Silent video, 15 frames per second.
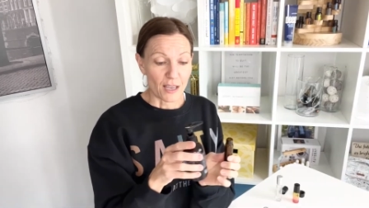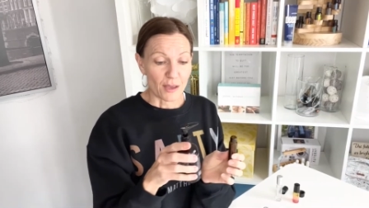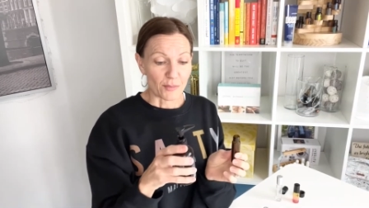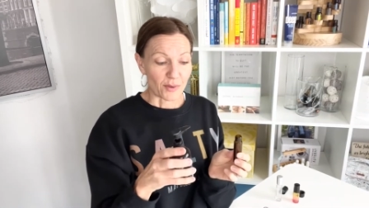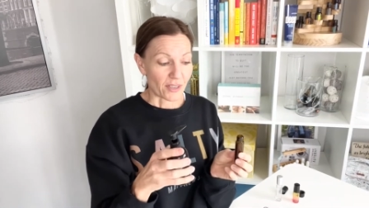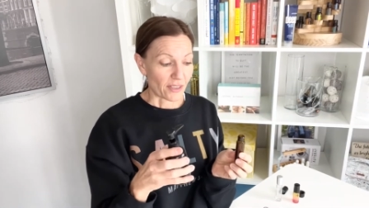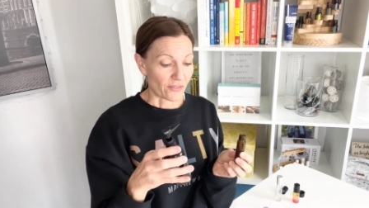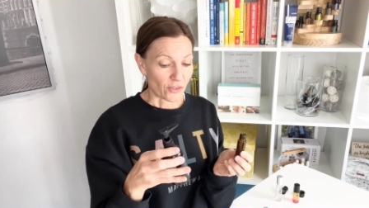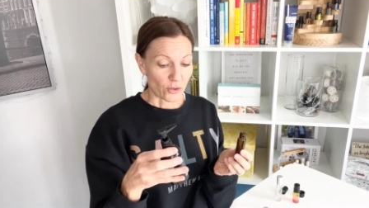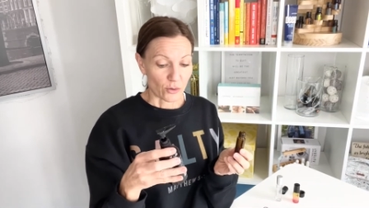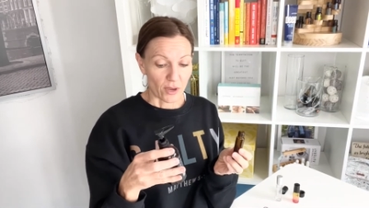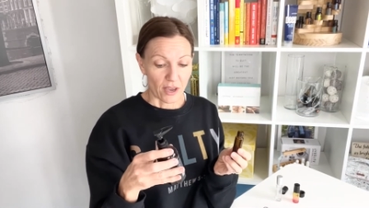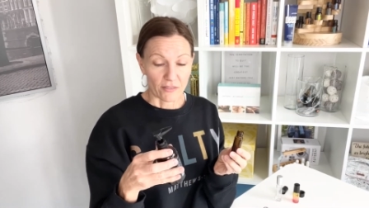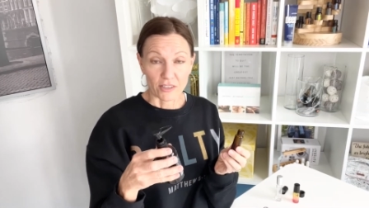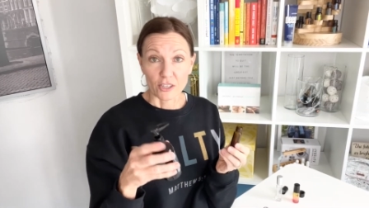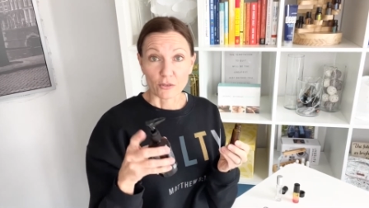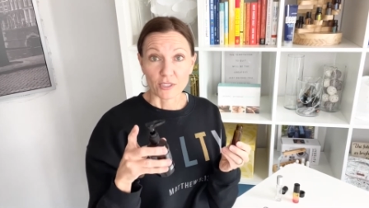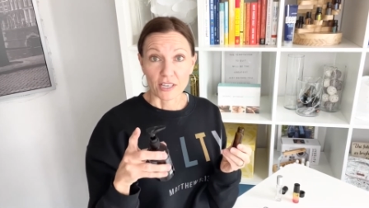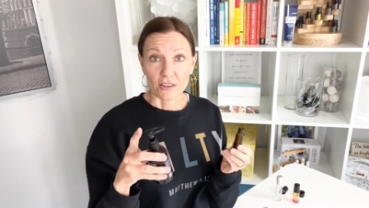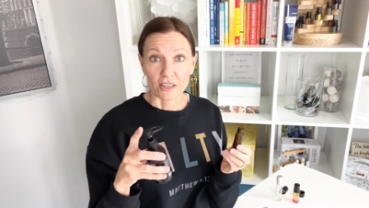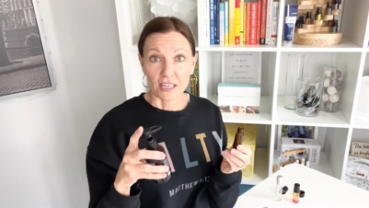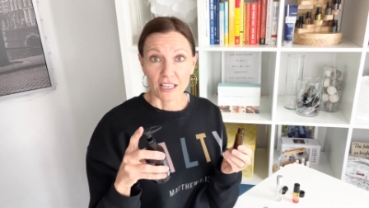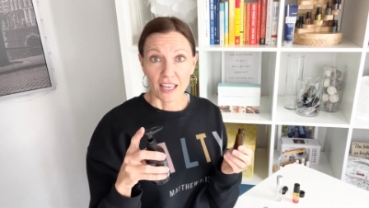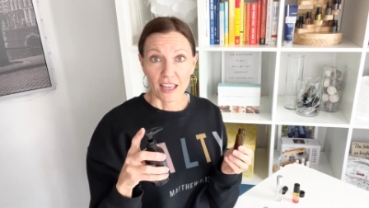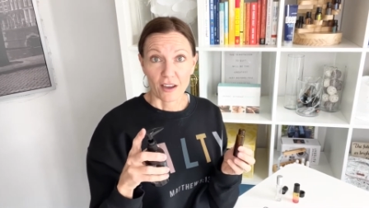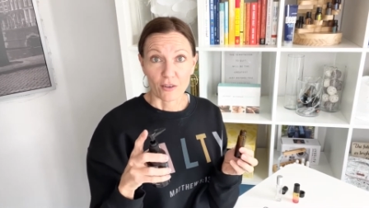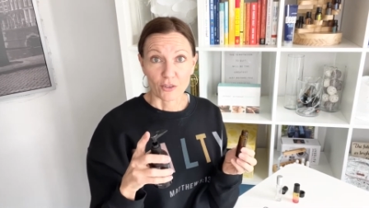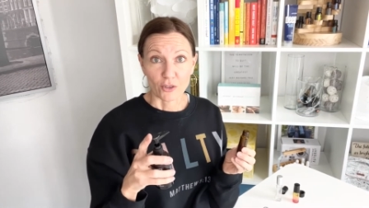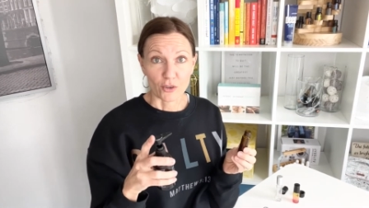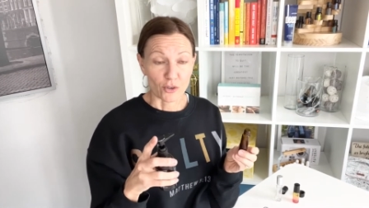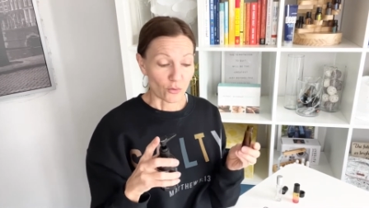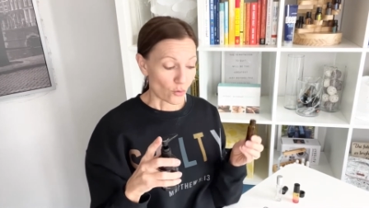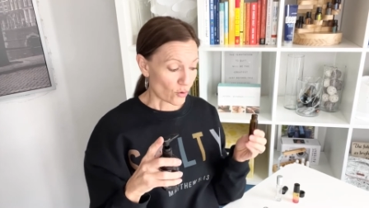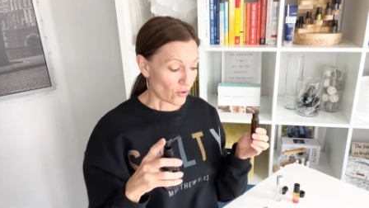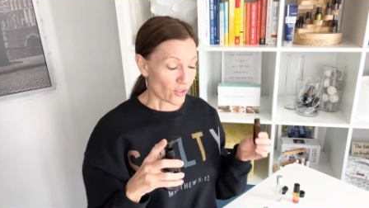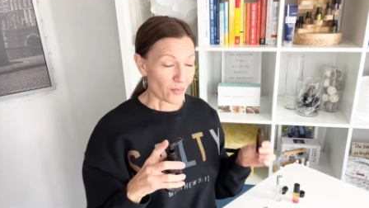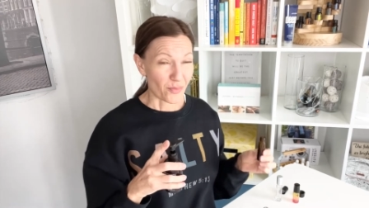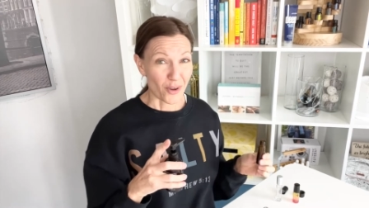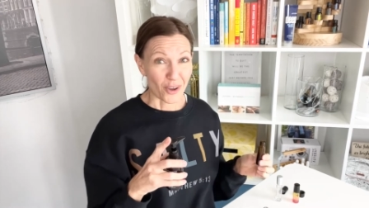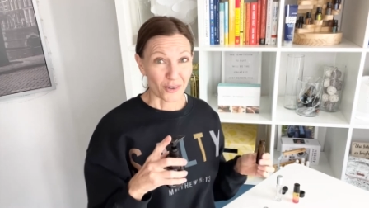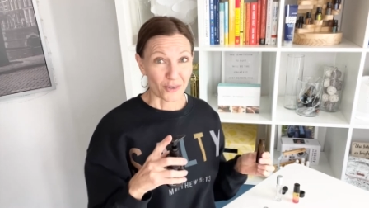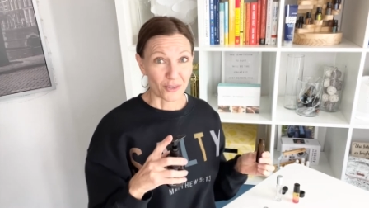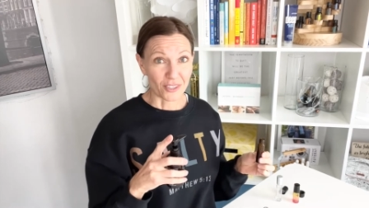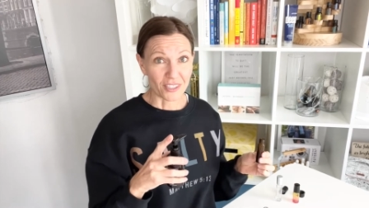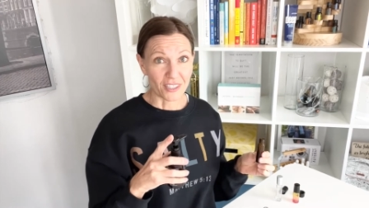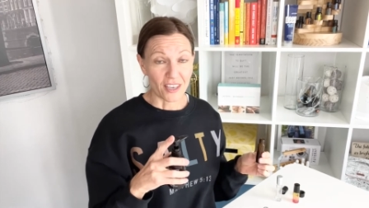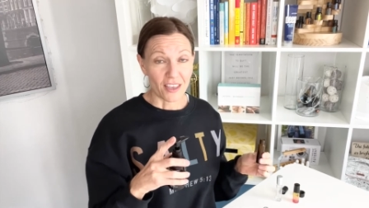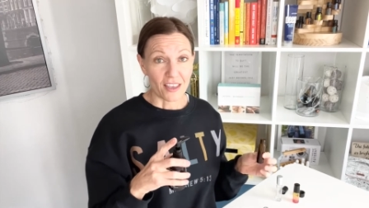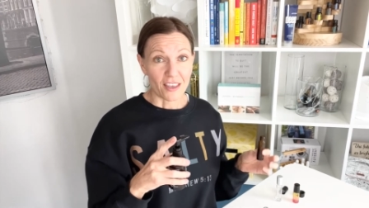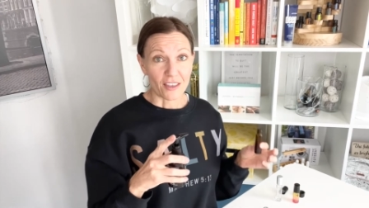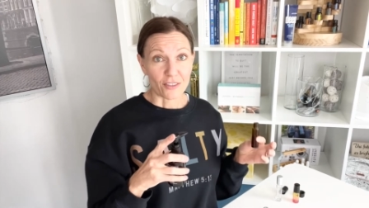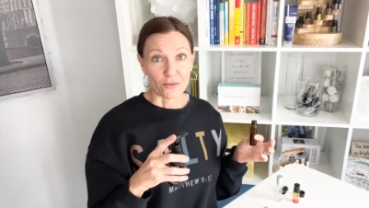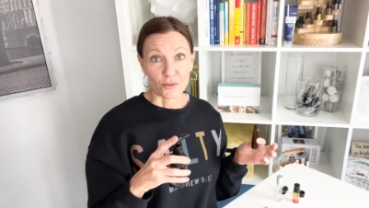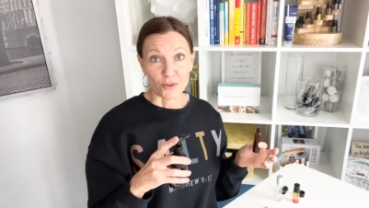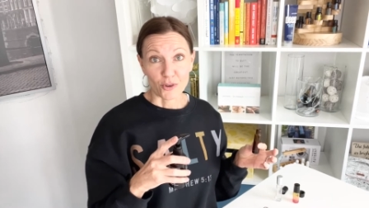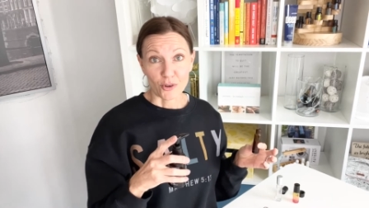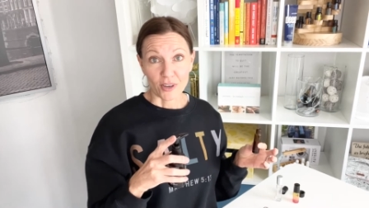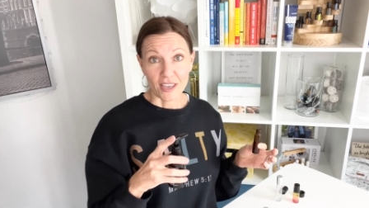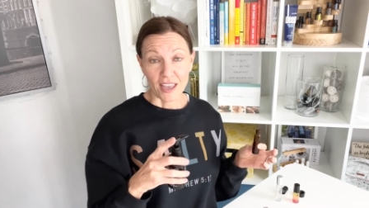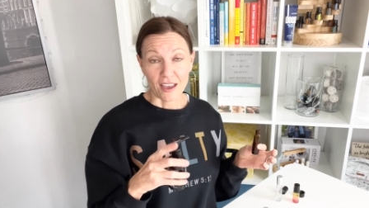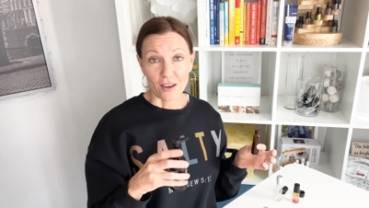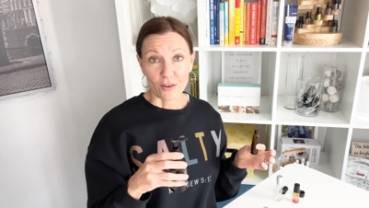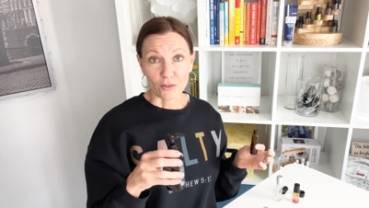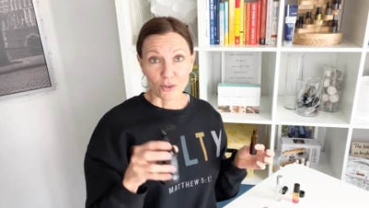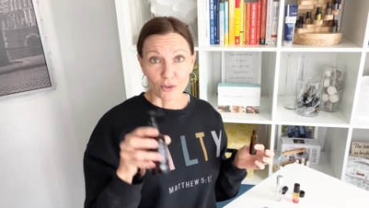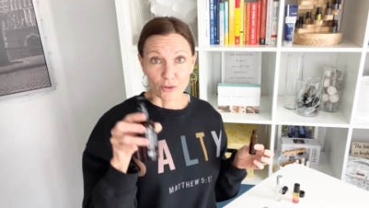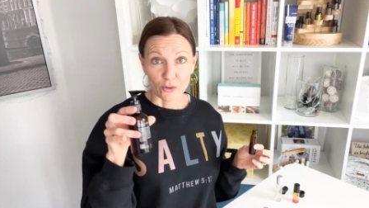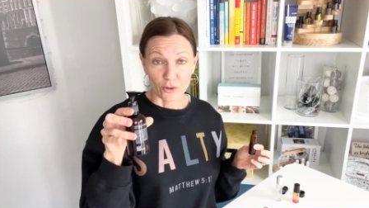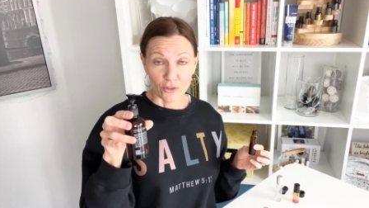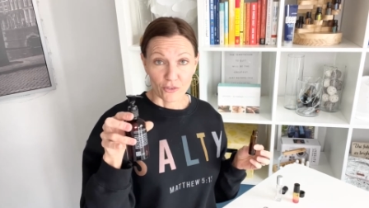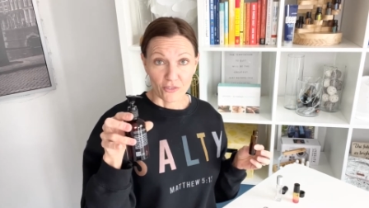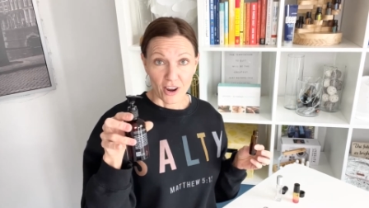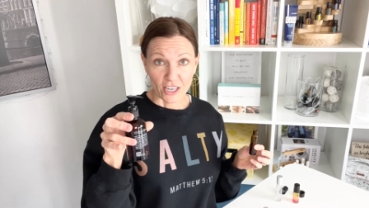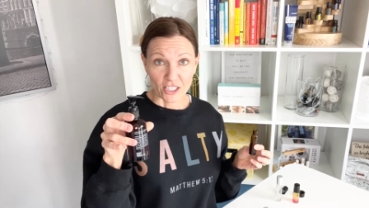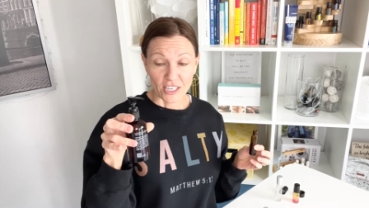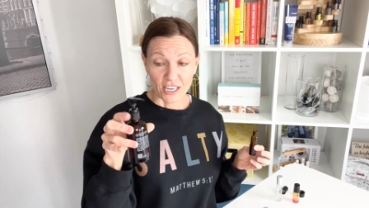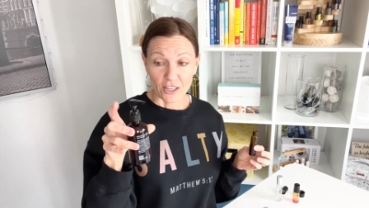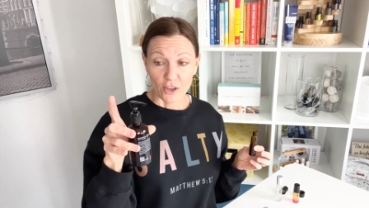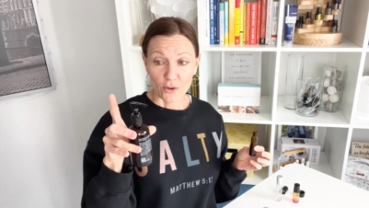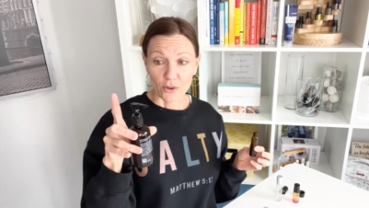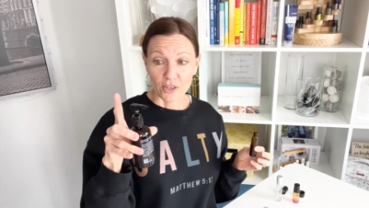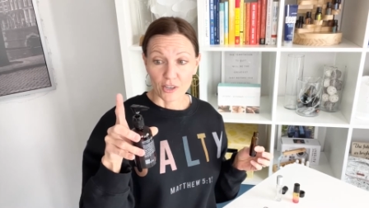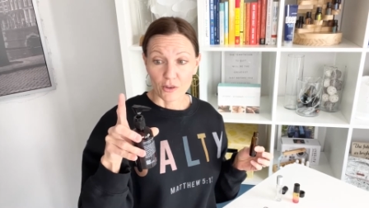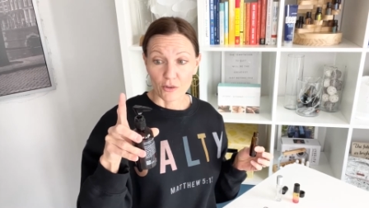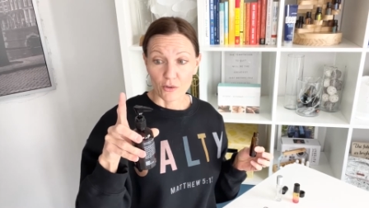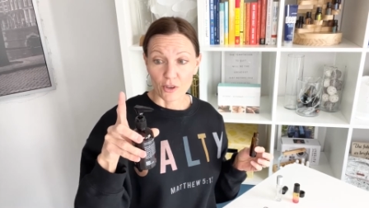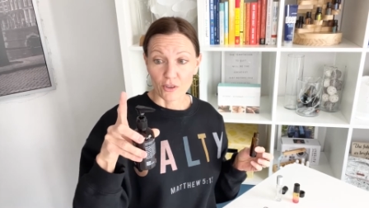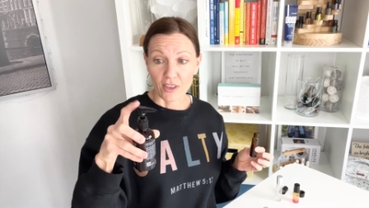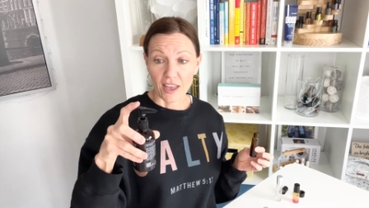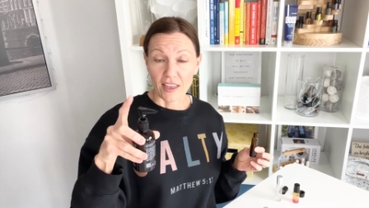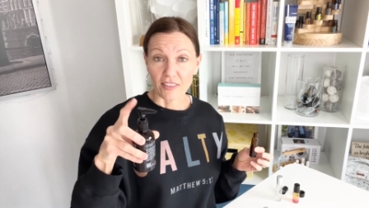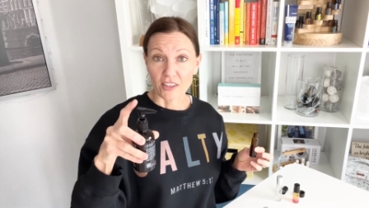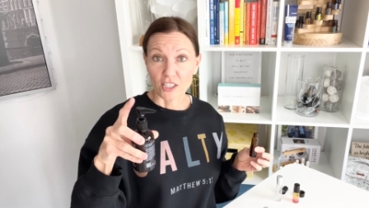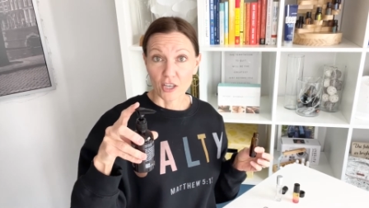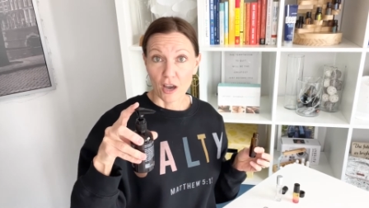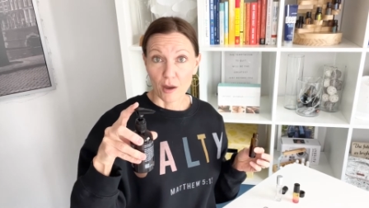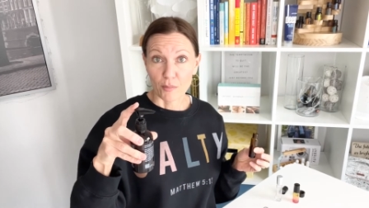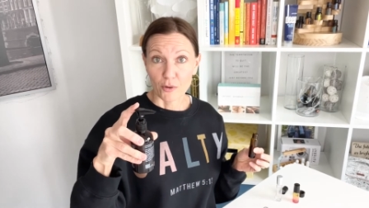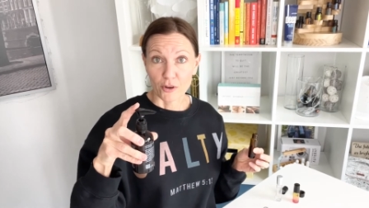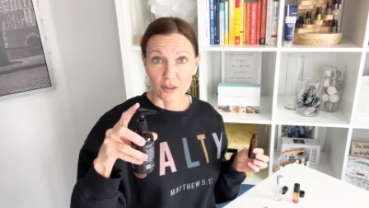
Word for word: But if you have a doTERRA account, you can order the bottles through your account. You can order the fractionated coconut oil and the topper